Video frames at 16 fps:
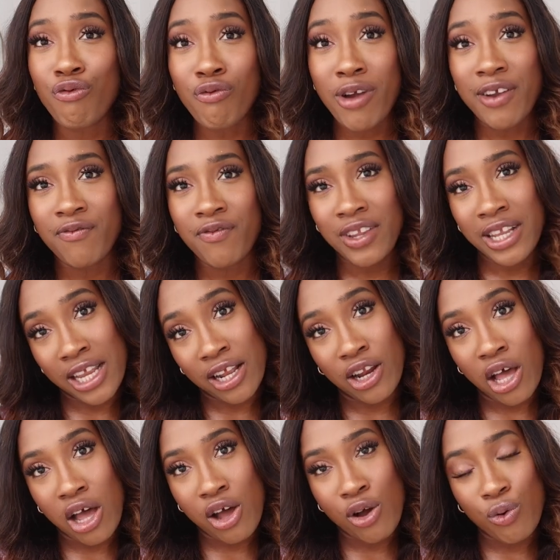red
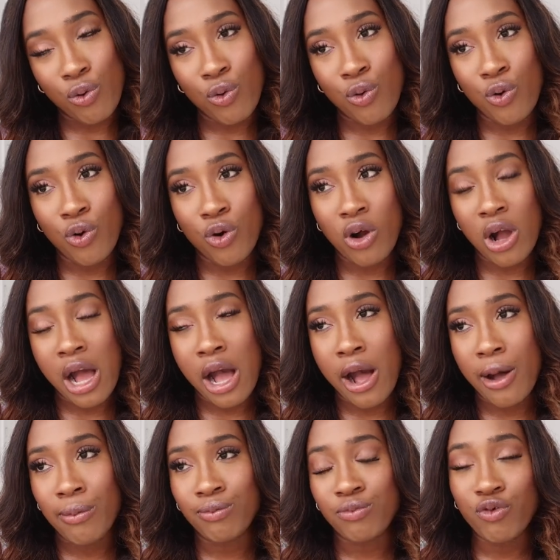vanilla or
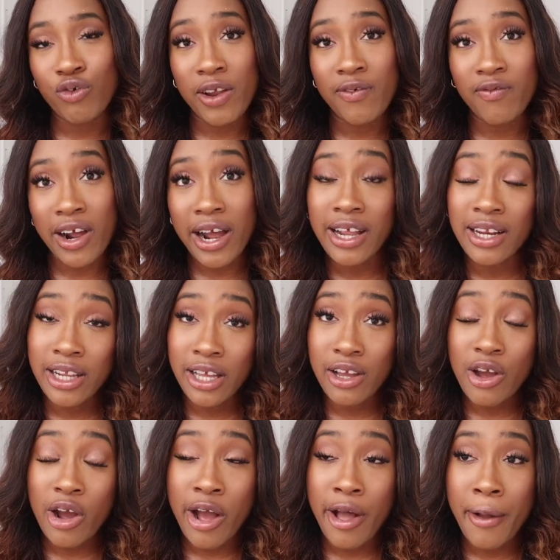um, red
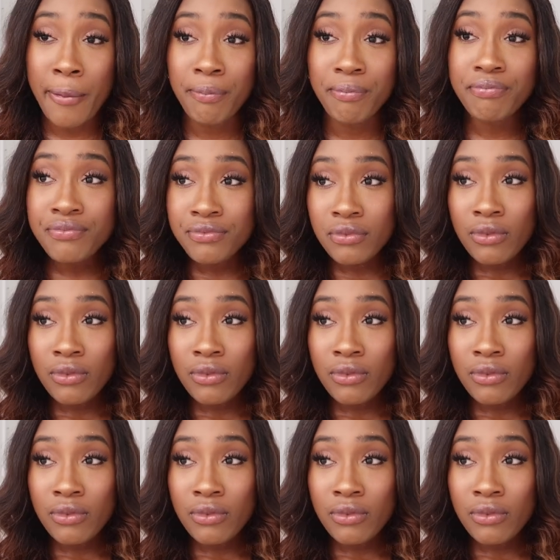violet um,